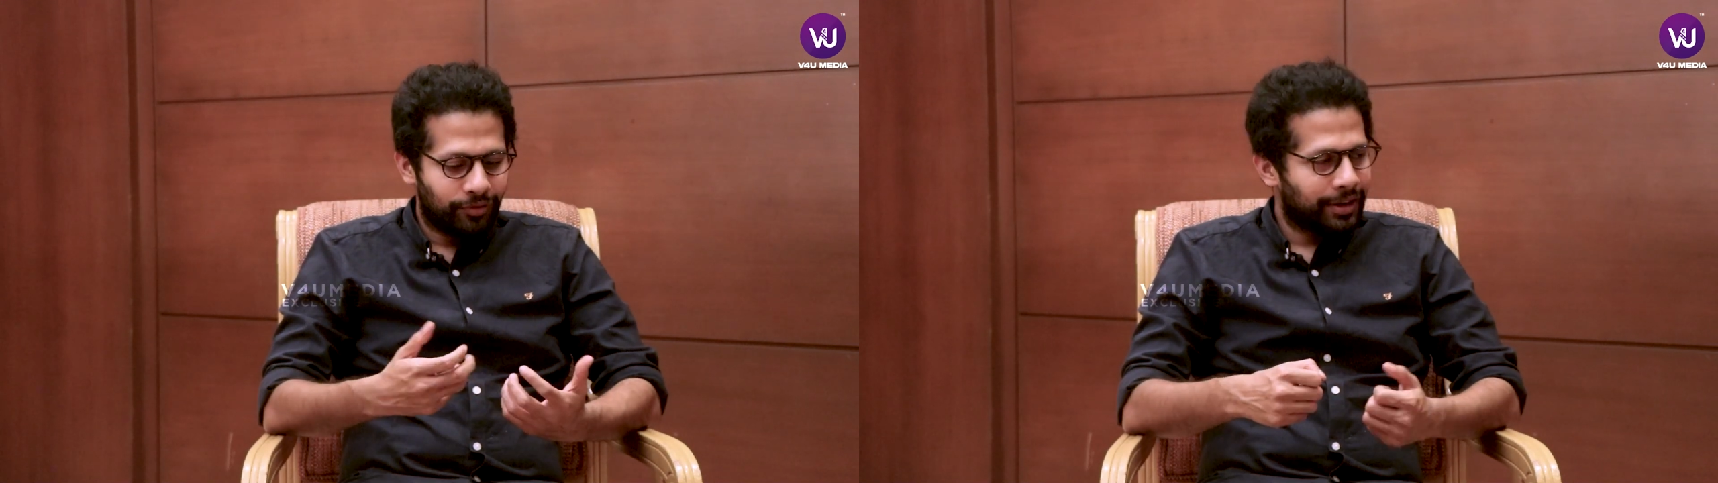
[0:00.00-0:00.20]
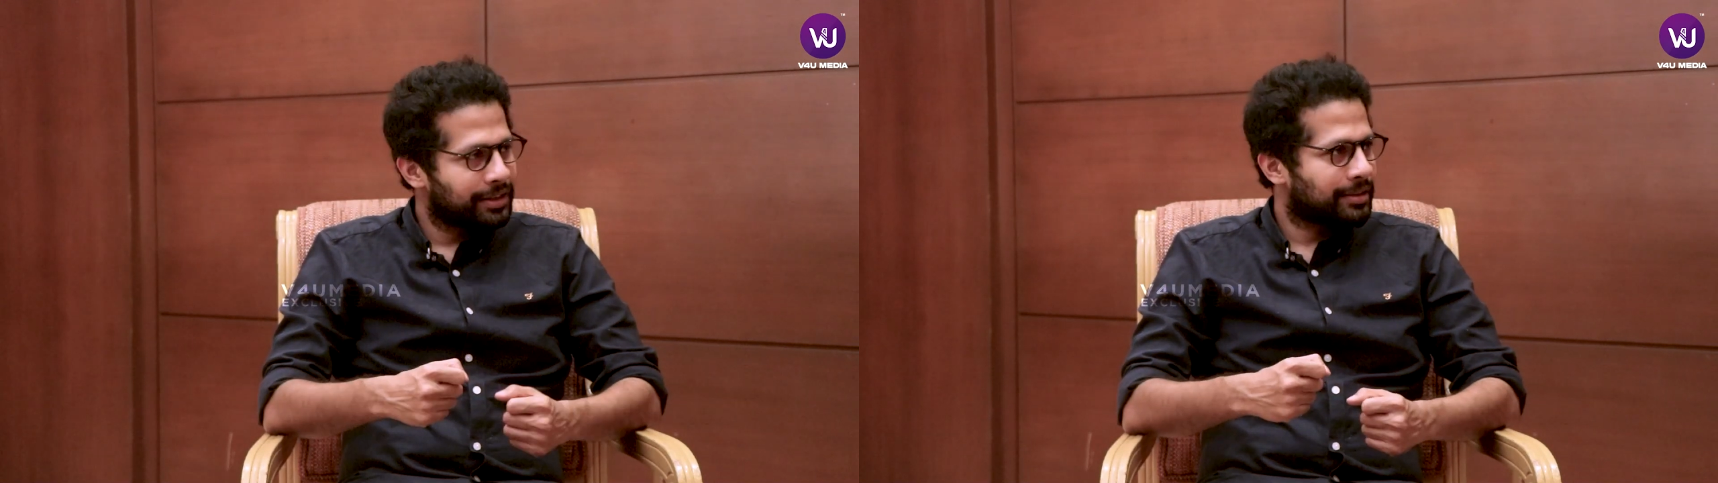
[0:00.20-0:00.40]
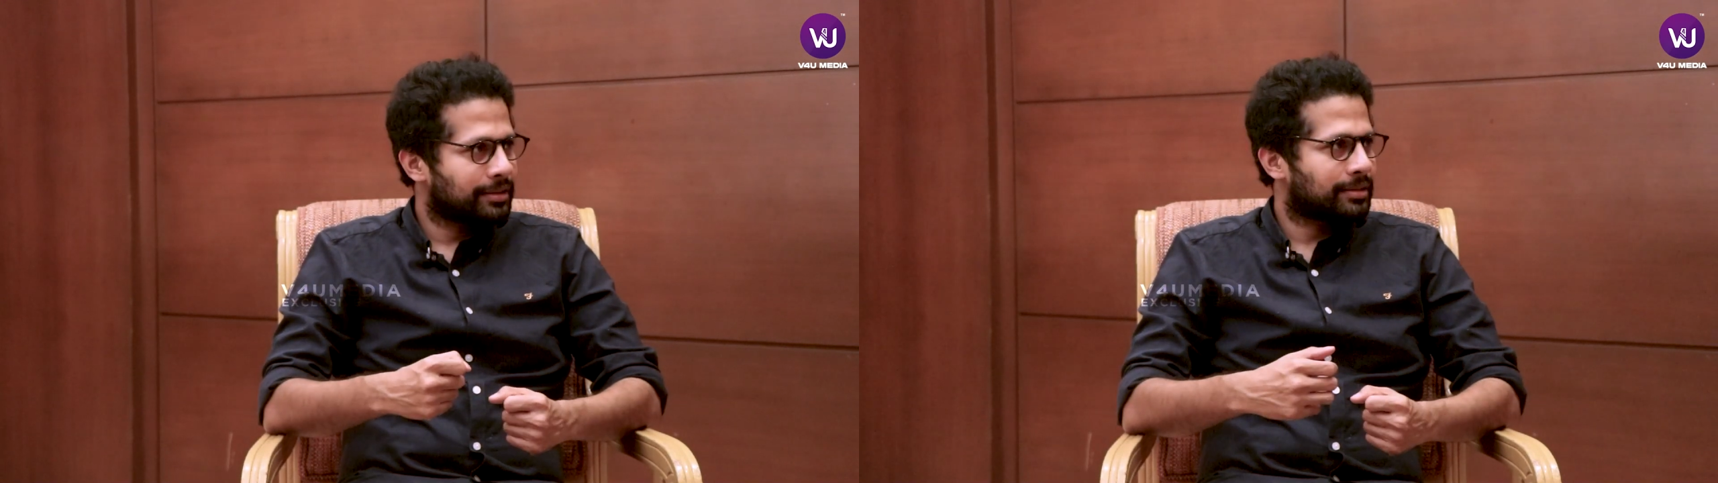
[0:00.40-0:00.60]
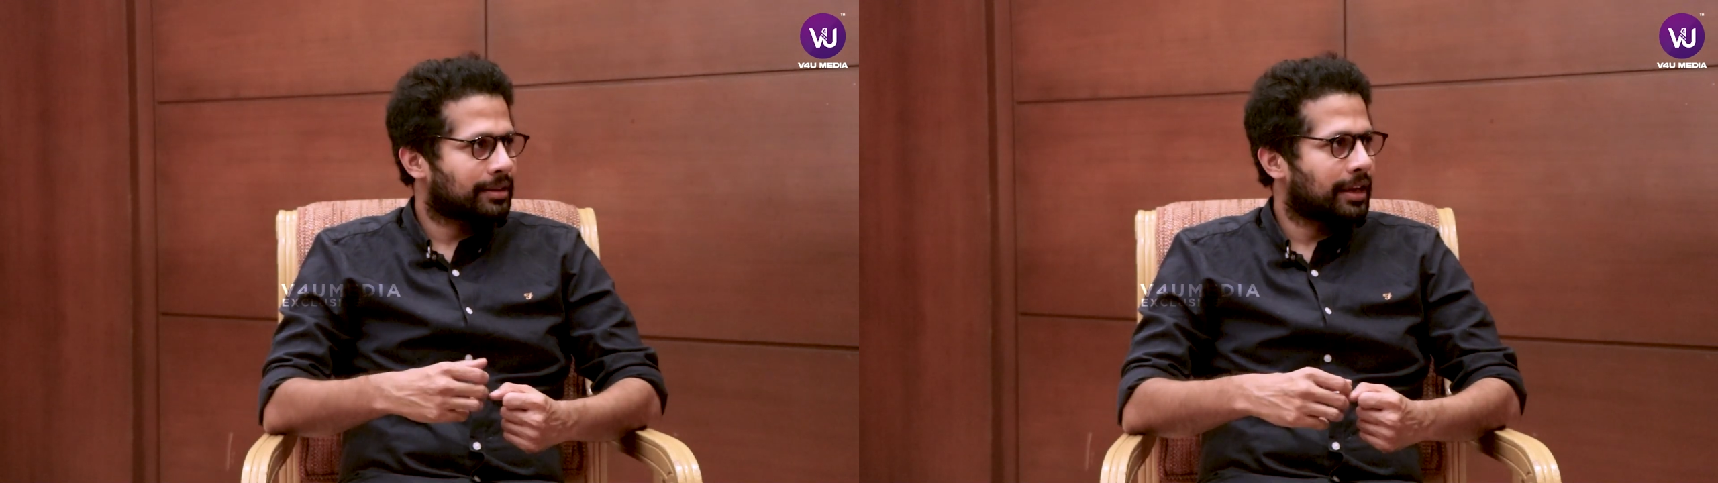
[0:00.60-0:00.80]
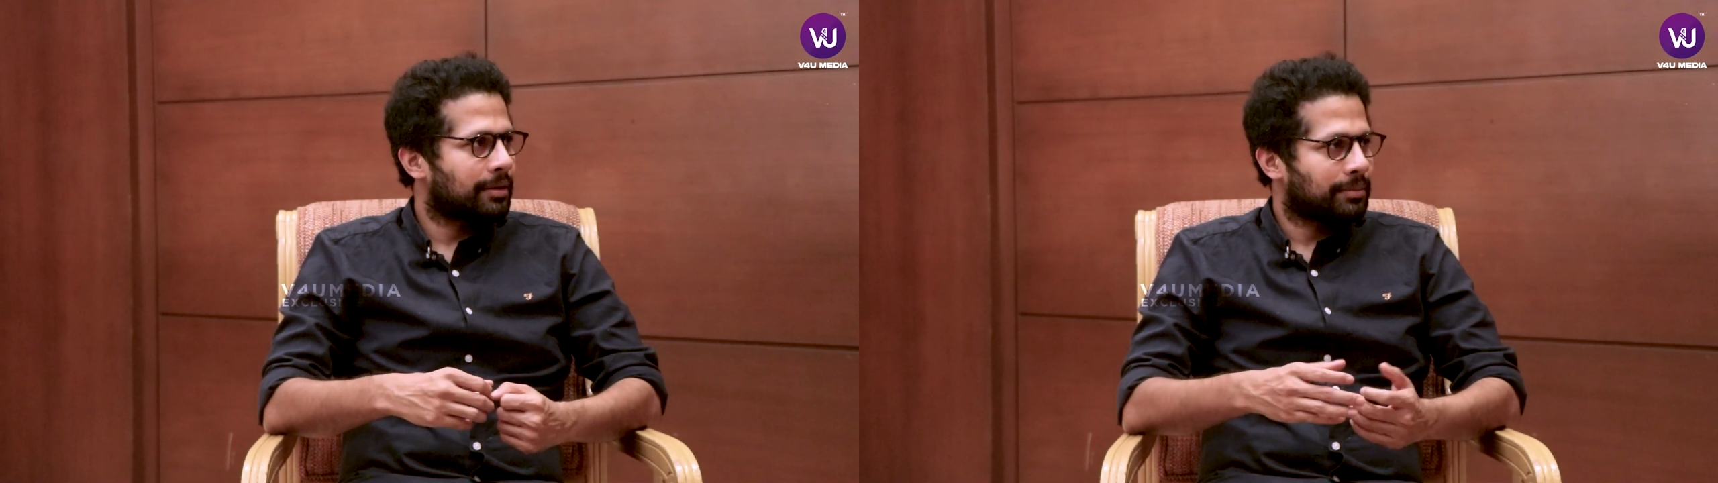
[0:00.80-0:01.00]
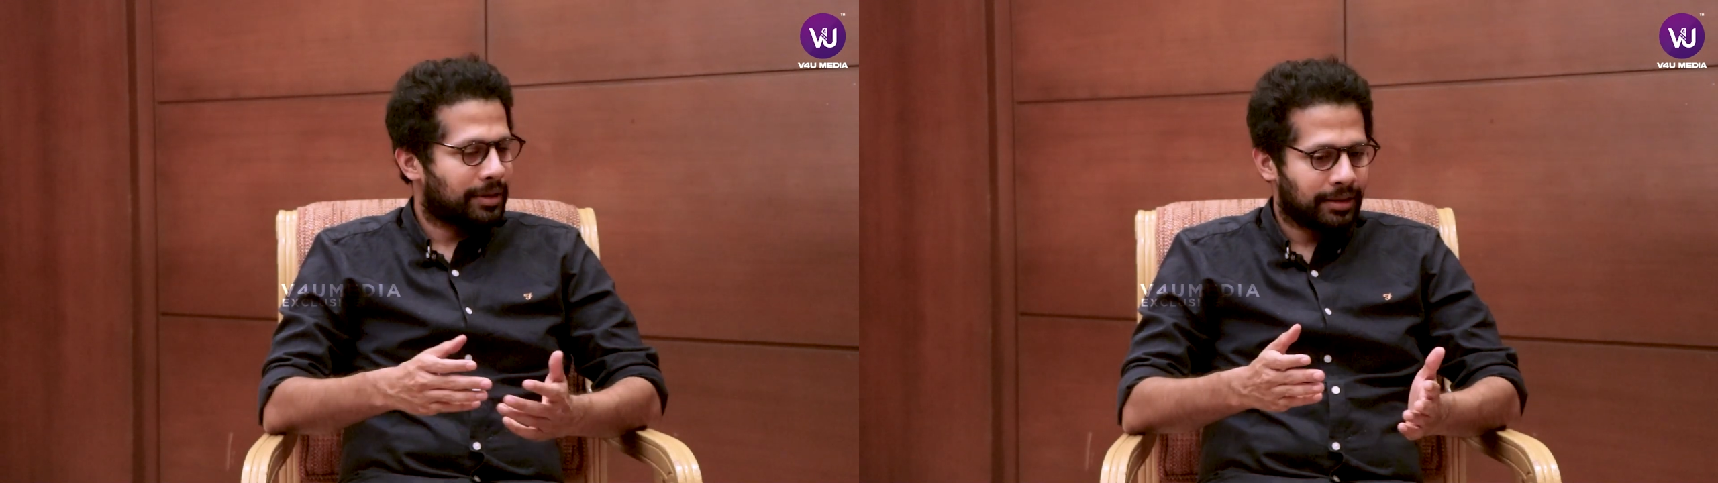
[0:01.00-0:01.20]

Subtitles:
faces came